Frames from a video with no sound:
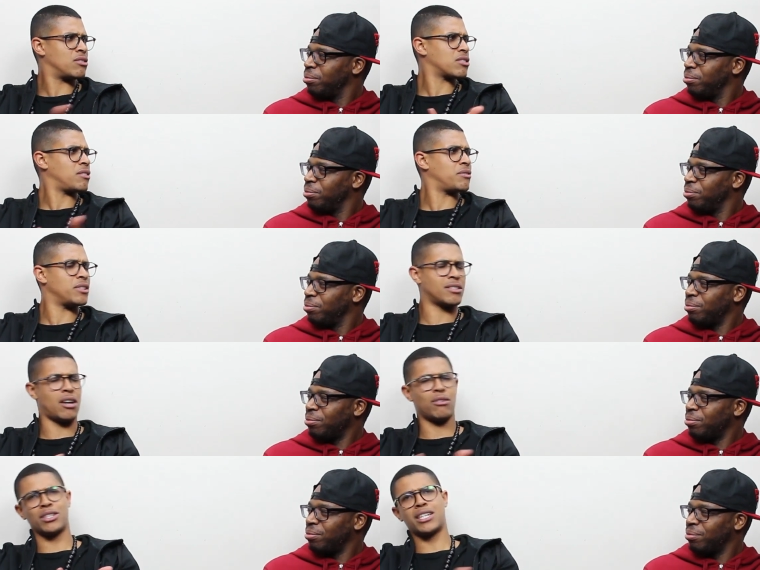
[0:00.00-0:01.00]
Speaker 1: the kid or something. It's
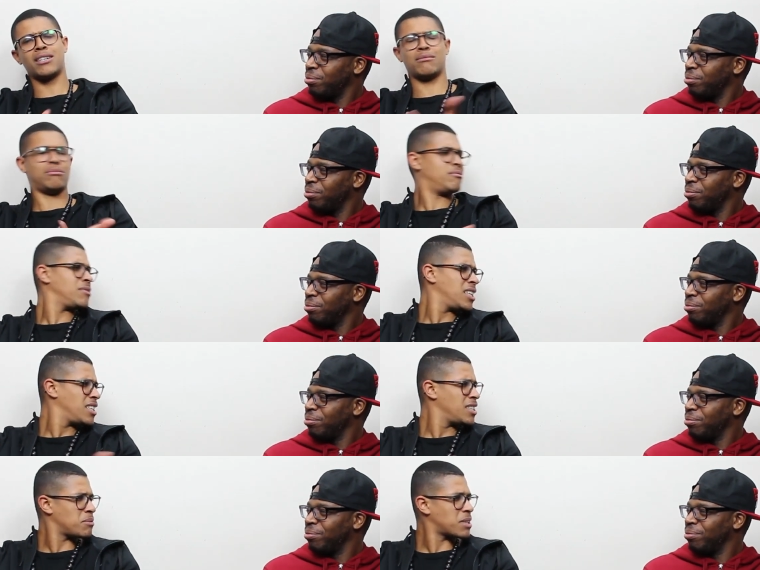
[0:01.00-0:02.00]
like, oh, the kid
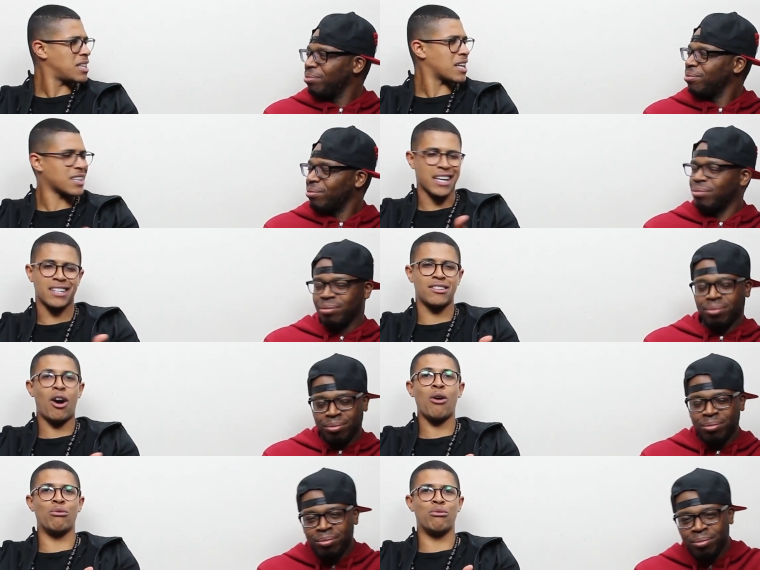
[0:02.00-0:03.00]
you know what I'm saying? Like, like,
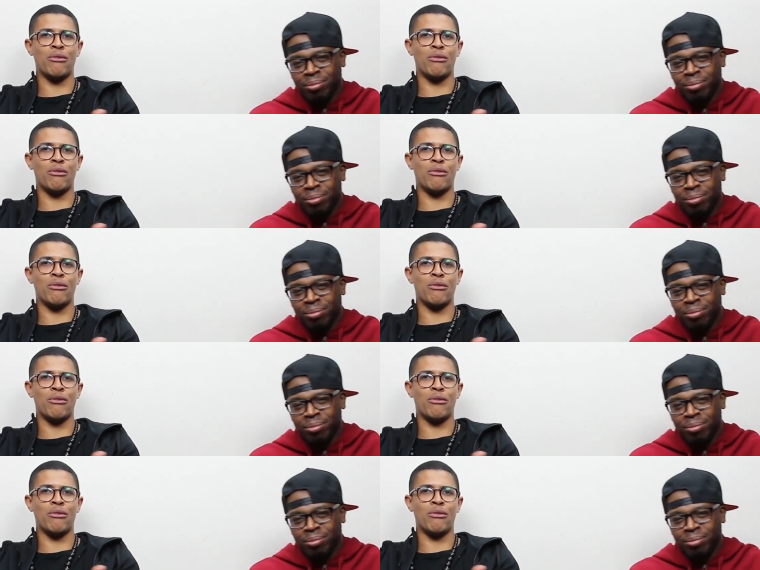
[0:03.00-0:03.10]
oh,